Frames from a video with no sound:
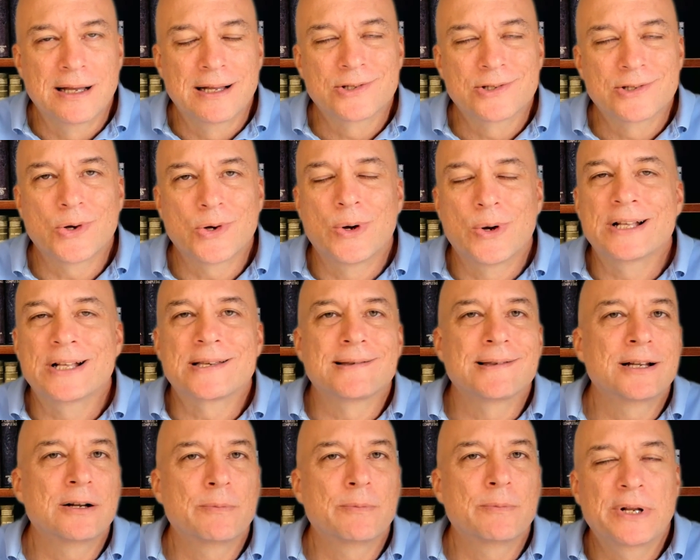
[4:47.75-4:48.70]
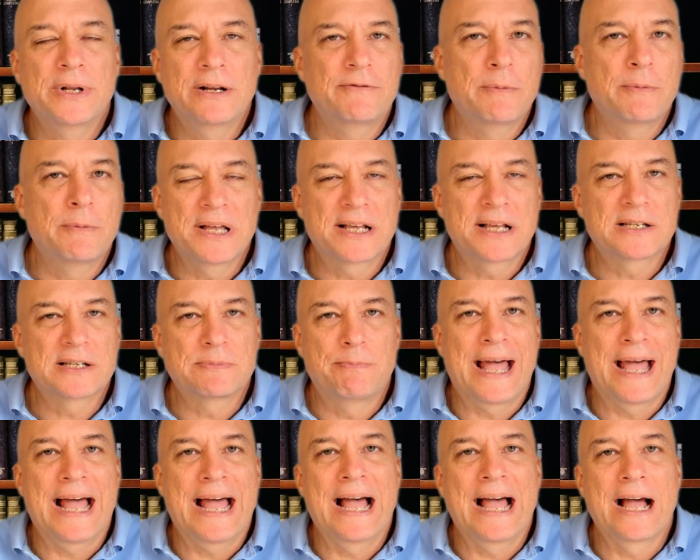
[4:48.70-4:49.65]
So it's a little bit of a mixed
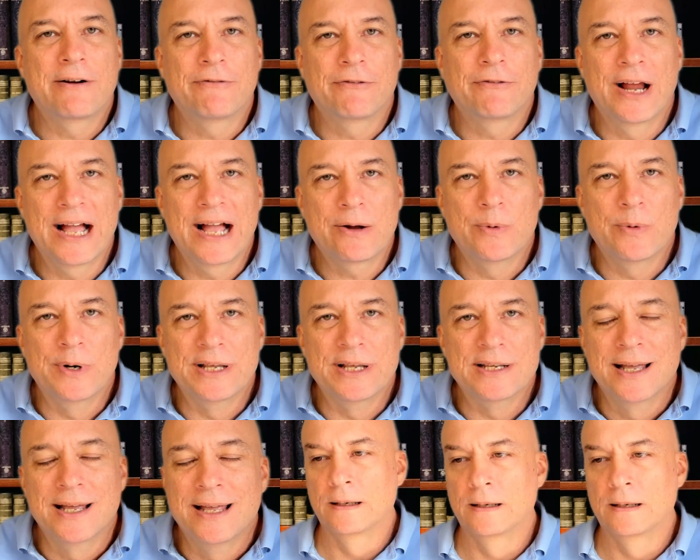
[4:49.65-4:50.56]
bag for equities.